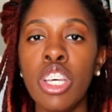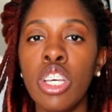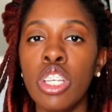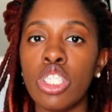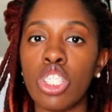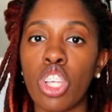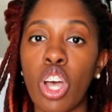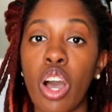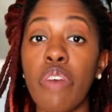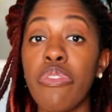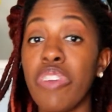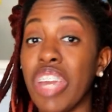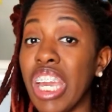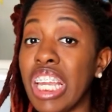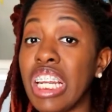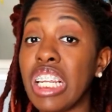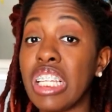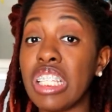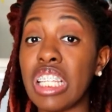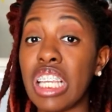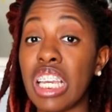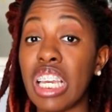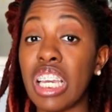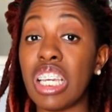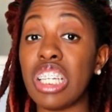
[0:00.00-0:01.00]
So if
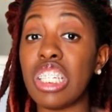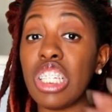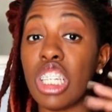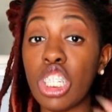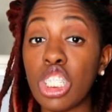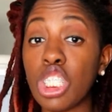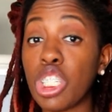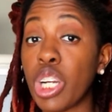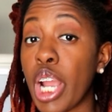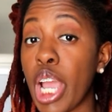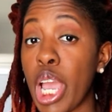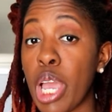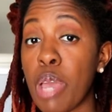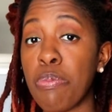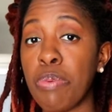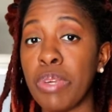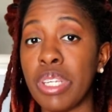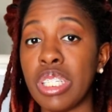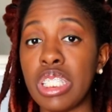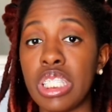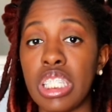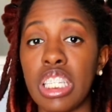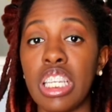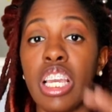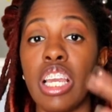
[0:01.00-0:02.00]
anything, get your
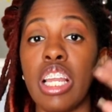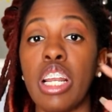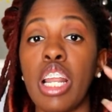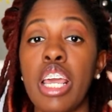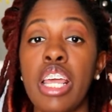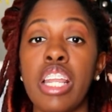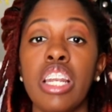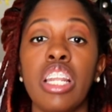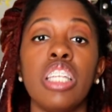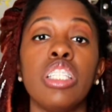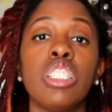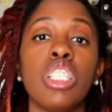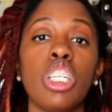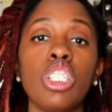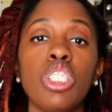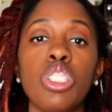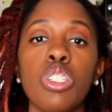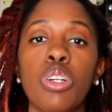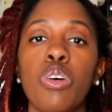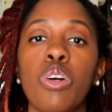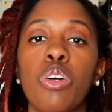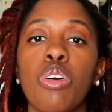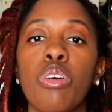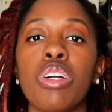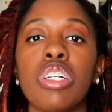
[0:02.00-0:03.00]
APC and, and
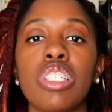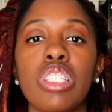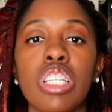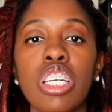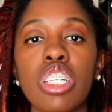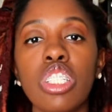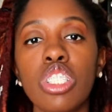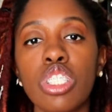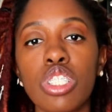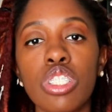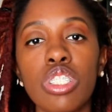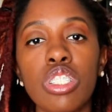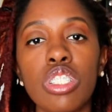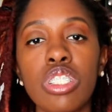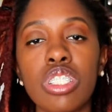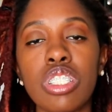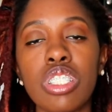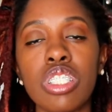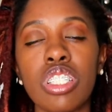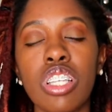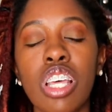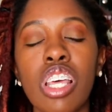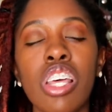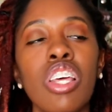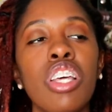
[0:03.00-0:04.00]
additional
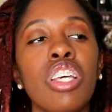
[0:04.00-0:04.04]
credentials